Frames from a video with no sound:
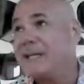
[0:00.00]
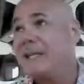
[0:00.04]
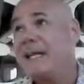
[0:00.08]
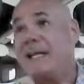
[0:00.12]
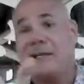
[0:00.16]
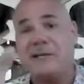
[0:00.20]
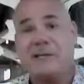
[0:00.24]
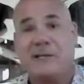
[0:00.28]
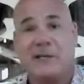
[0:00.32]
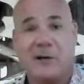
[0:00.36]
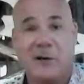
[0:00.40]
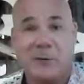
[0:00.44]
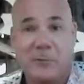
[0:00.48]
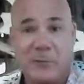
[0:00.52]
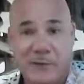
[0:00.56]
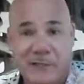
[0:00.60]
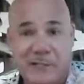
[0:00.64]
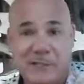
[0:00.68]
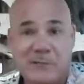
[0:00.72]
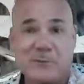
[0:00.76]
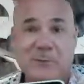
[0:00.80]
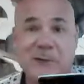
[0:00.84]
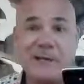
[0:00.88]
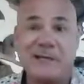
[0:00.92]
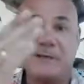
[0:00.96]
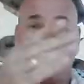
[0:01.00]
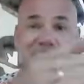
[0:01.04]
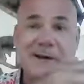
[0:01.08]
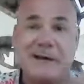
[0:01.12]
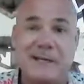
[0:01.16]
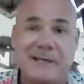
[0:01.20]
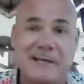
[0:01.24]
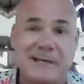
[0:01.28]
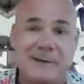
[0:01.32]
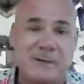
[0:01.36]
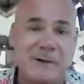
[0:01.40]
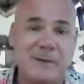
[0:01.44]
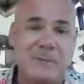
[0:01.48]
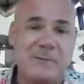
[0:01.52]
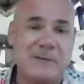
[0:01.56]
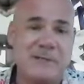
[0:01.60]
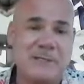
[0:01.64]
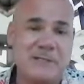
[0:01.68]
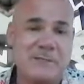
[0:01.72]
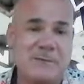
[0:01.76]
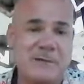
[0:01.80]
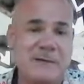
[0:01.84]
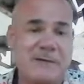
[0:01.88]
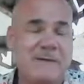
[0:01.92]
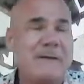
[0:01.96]
Like, are you going to open this window? Are you going to open
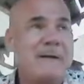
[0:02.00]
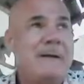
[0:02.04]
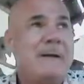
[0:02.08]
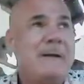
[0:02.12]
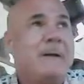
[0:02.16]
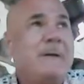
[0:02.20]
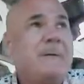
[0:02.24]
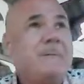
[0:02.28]
this window?